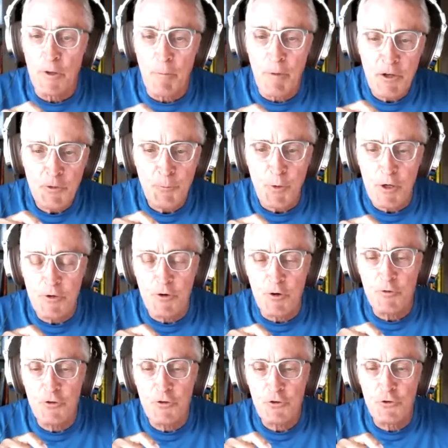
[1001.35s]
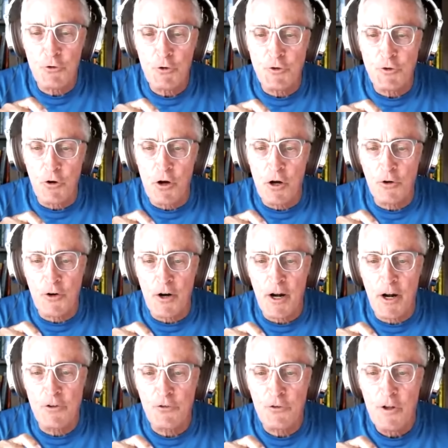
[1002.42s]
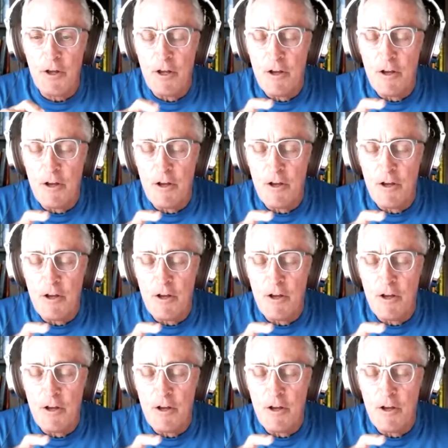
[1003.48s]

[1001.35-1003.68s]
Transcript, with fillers: The base period, you're just doing your long rides